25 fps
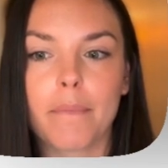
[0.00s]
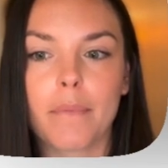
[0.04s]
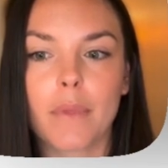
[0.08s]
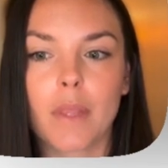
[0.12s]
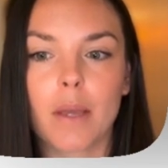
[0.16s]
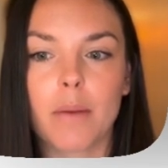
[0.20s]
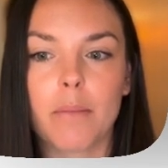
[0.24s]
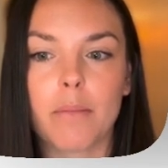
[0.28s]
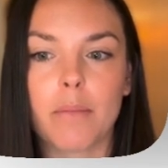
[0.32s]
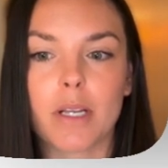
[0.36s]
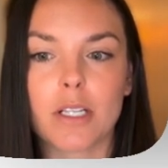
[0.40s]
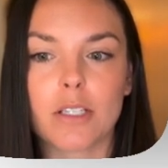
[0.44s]

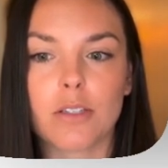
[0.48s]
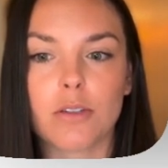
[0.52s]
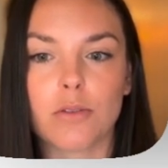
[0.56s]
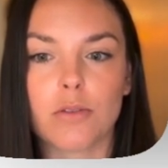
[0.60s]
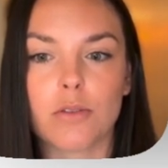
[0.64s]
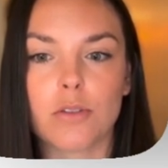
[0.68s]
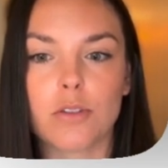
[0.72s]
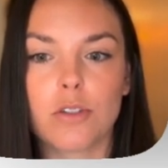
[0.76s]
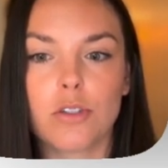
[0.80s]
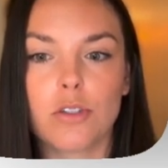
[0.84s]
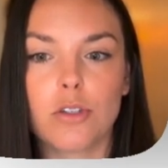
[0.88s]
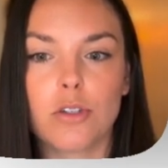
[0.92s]

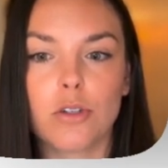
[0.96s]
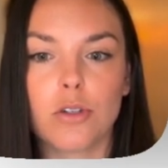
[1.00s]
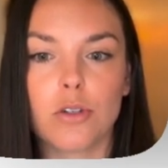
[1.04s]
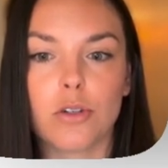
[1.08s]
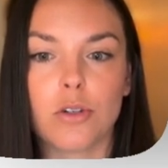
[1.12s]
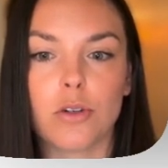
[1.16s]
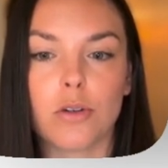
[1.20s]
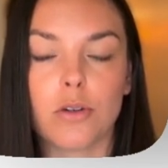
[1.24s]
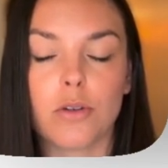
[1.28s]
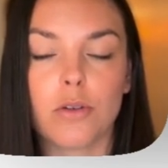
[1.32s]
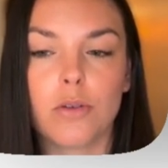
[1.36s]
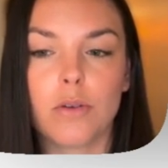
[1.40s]
muscles
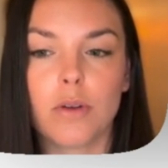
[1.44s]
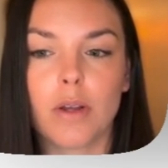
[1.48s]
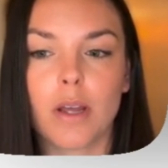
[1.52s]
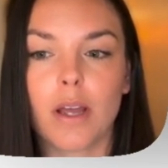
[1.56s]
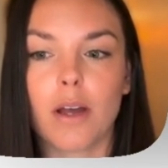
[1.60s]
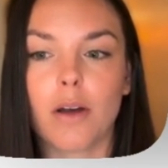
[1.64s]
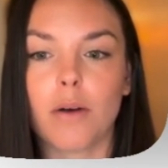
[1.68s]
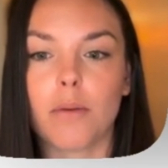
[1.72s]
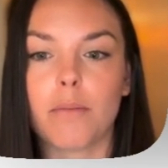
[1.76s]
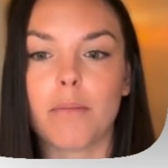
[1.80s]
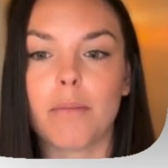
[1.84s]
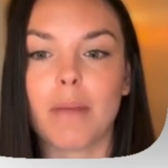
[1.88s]
to
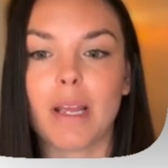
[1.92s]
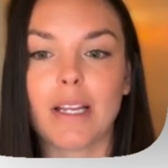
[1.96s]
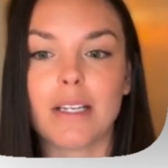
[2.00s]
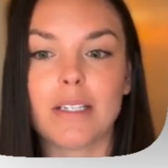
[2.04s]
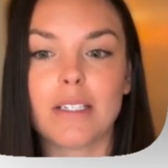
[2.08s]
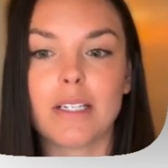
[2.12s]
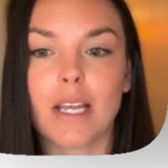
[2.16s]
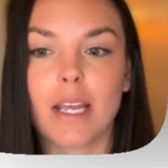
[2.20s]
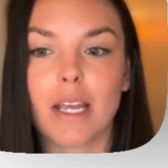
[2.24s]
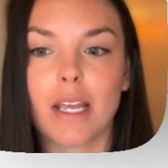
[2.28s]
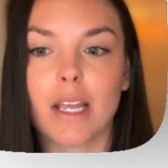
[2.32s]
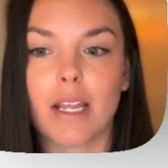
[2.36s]
help
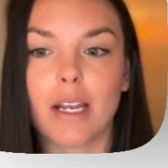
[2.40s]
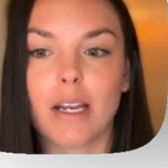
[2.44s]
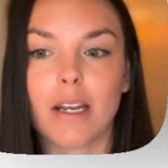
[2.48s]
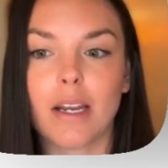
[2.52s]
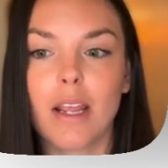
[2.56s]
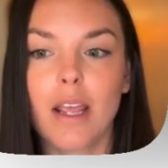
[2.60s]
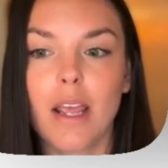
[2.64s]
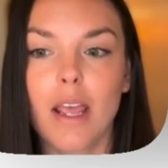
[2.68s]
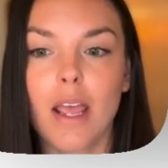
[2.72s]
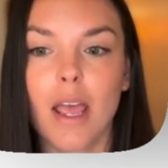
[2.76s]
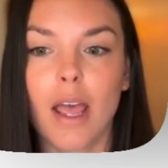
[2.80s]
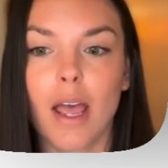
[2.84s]

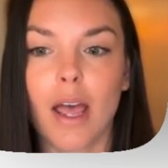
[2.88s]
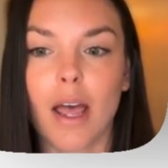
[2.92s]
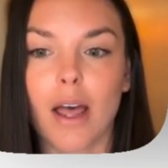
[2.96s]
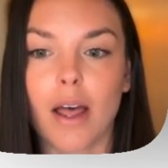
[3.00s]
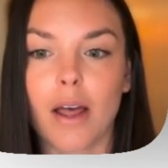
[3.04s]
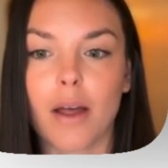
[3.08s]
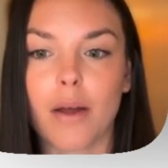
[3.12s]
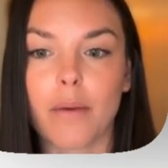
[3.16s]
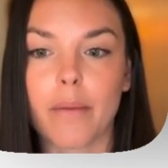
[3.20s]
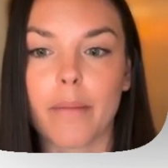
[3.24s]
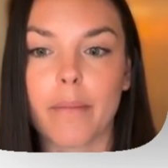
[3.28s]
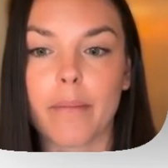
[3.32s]
maintain
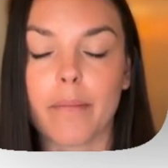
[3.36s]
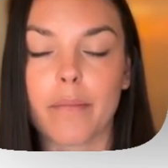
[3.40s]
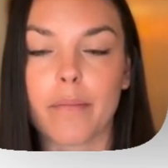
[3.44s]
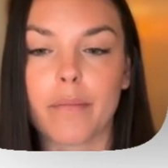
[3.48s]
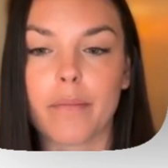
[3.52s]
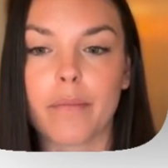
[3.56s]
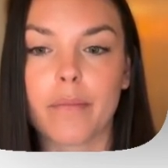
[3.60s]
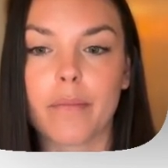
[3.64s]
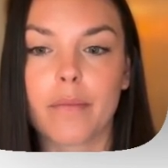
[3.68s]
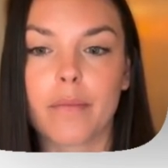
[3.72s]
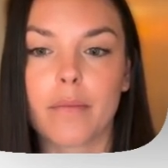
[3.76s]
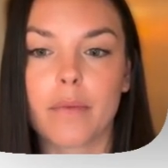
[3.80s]

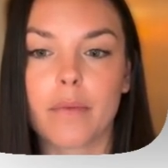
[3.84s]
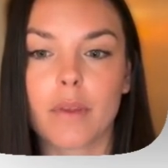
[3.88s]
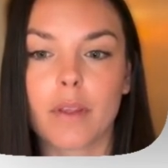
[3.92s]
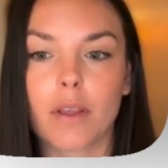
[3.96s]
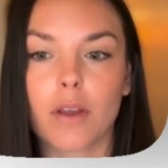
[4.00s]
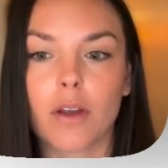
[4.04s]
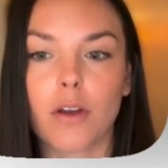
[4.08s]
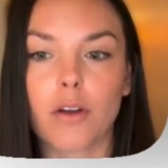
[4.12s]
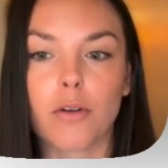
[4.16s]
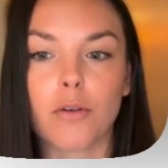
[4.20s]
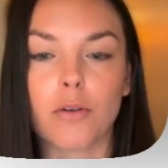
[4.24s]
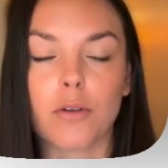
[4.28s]

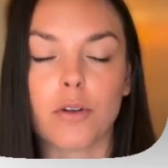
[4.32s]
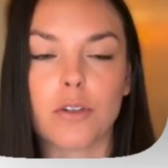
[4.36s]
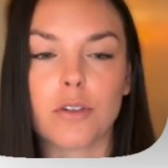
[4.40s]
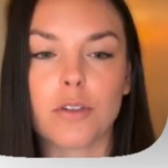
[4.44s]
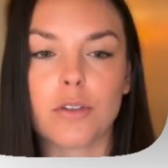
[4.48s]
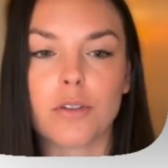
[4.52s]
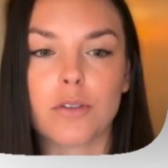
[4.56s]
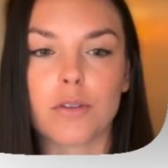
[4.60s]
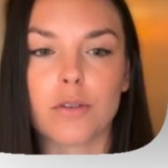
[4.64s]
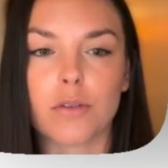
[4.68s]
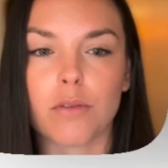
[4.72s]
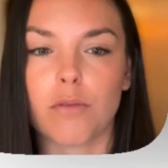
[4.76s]
a good
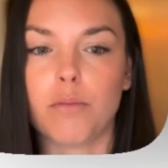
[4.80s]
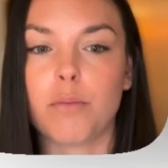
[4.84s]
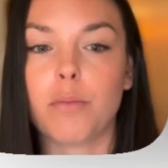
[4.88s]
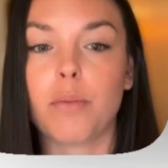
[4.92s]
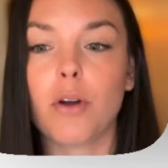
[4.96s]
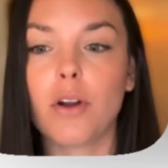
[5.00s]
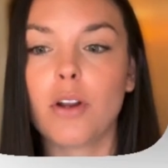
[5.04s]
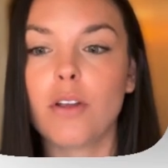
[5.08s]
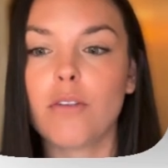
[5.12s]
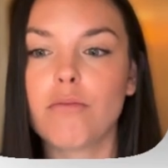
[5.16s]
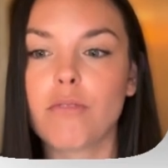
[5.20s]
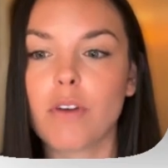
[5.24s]
sort of
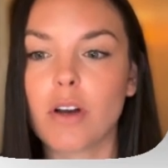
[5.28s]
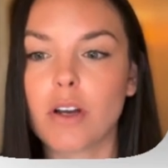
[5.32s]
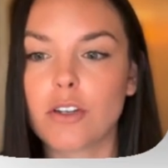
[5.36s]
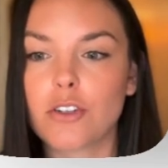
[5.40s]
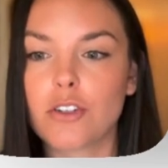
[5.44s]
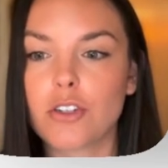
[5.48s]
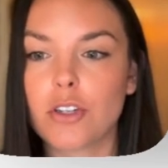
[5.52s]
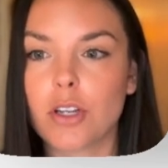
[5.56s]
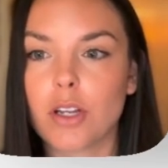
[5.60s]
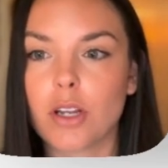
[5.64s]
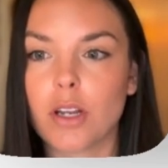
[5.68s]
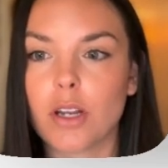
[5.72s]
body
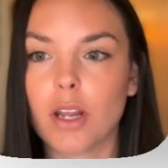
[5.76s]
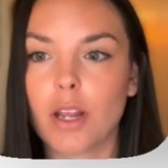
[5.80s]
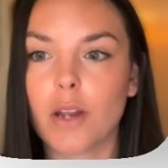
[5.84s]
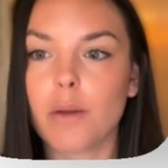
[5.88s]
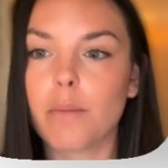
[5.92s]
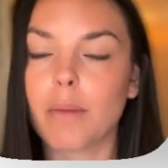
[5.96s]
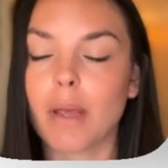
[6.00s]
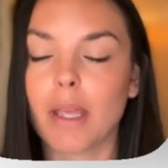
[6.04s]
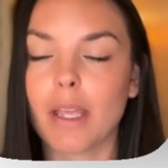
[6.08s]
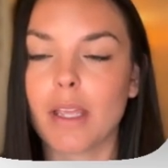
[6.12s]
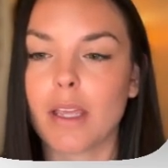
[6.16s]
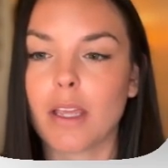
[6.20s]
function
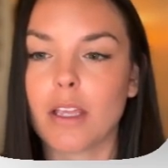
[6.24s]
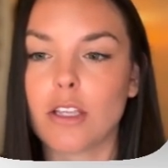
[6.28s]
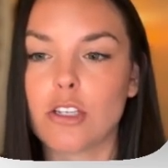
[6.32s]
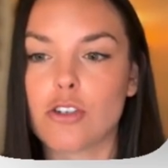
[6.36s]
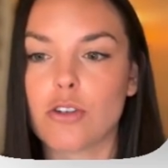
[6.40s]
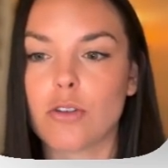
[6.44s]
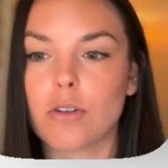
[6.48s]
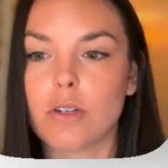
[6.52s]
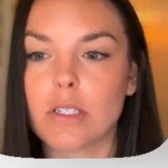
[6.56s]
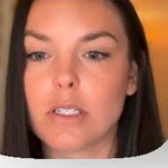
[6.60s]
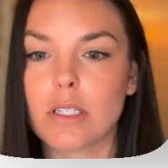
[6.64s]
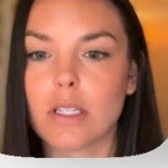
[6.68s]
and make
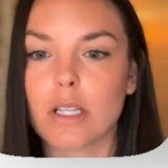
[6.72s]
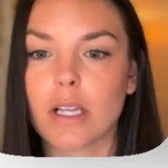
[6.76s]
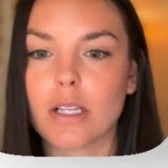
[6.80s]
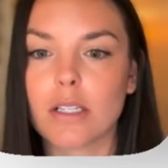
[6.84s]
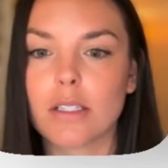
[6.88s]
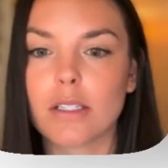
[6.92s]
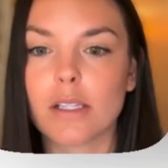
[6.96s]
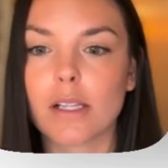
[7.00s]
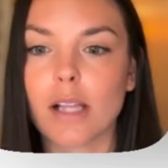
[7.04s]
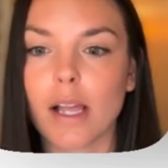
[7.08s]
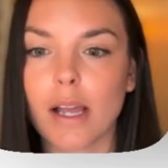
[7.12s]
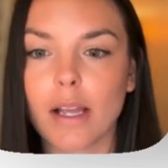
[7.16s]
injuries
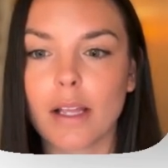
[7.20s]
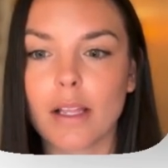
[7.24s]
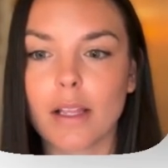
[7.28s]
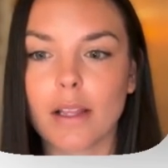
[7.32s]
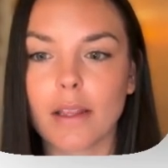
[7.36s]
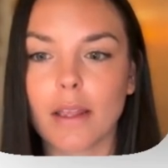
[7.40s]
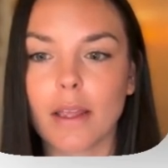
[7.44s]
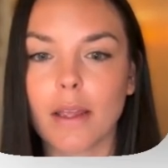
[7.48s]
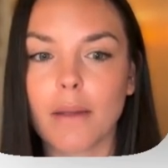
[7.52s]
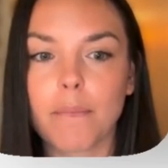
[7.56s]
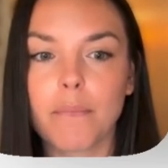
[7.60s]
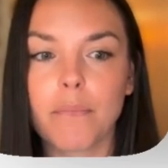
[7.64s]
less
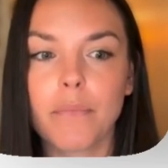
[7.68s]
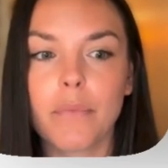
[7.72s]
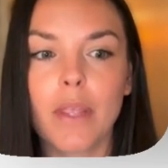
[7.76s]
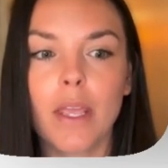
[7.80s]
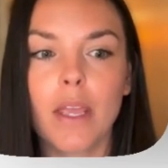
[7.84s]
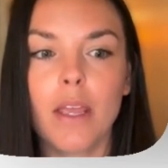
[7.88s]
likely.